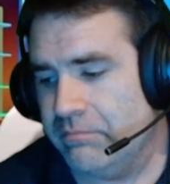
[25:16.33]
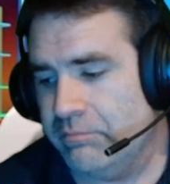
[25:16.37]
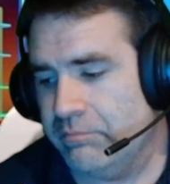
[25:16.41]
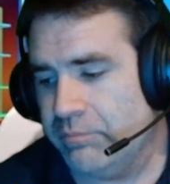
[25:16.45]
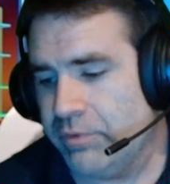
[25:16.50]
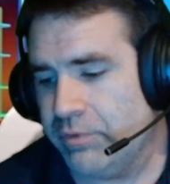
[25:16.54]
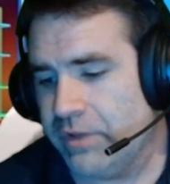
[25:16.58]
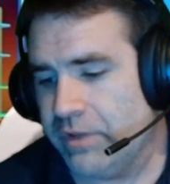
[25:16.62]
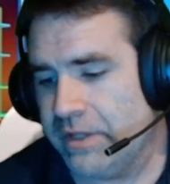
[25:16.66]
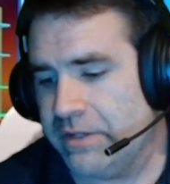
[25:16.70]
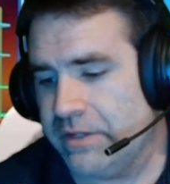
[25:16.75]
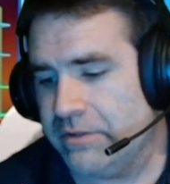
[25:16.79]

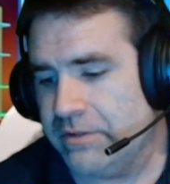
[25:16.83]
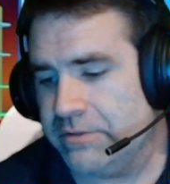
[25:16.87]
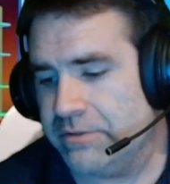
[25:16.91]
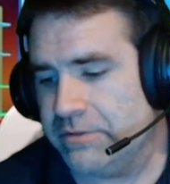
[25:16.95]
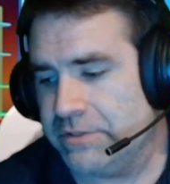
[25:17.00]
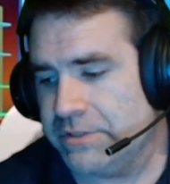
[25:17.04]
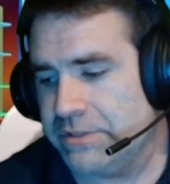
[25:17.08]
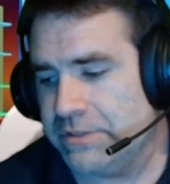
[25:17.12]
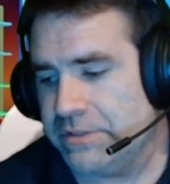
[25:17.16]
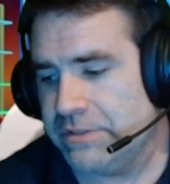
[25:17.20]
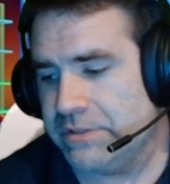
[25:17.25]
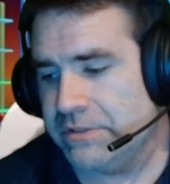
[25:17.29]

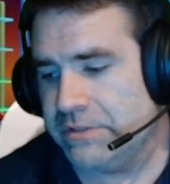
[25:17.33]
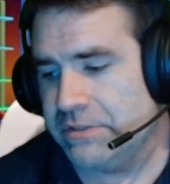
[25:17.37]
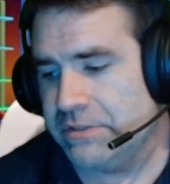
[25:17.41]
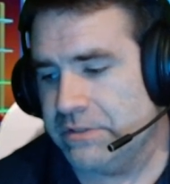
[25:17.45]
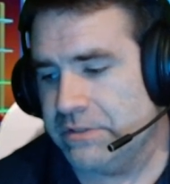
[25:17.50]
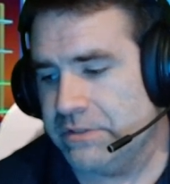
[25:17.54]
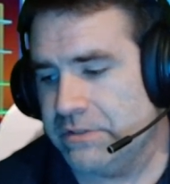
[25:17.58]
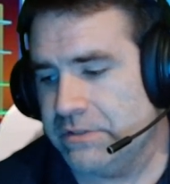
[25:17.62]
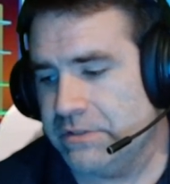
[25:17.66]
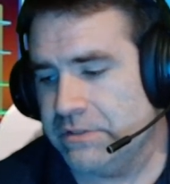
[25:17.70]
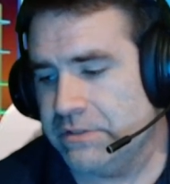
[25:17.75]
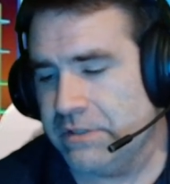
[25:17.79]
players
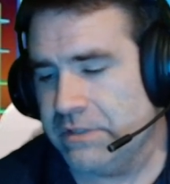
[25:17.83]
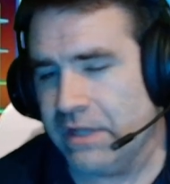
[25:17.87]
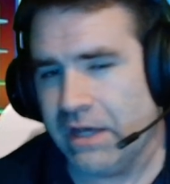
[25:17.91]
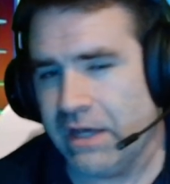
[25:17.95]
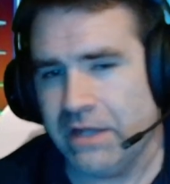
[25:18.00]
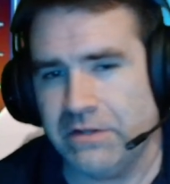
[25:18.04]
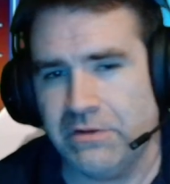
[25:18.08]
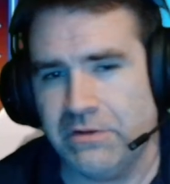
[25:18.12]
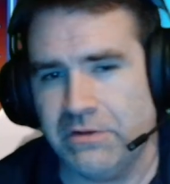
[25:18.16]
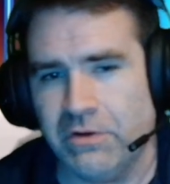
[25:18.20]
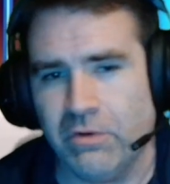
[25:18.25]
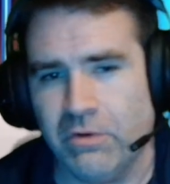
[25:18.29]

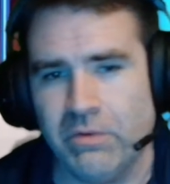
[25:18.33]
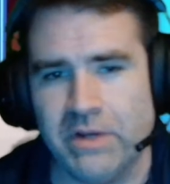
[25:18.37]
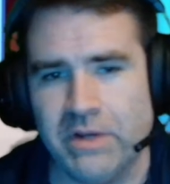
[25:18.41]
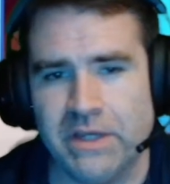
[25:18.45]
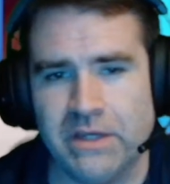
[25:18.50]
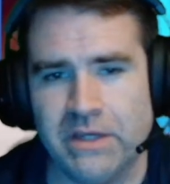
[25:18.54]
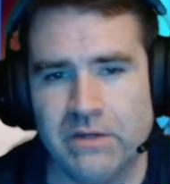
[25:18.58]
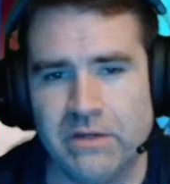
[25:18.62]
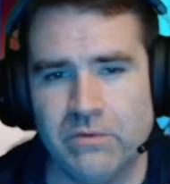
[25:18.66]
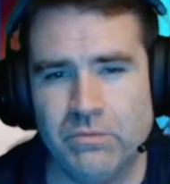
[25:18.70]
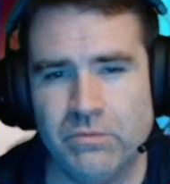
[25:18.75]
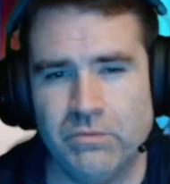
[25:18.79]
not
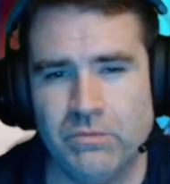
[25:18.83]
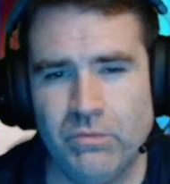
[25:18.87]
knowing